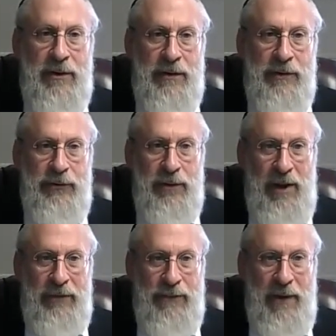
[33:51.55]
the Jew
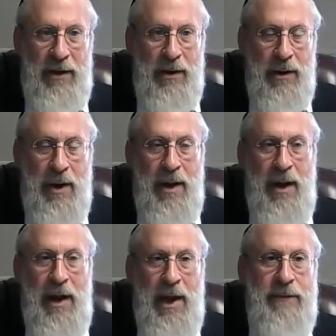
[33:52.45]
likes the fire,
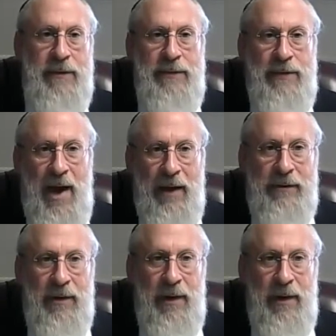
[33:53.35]
and even if not,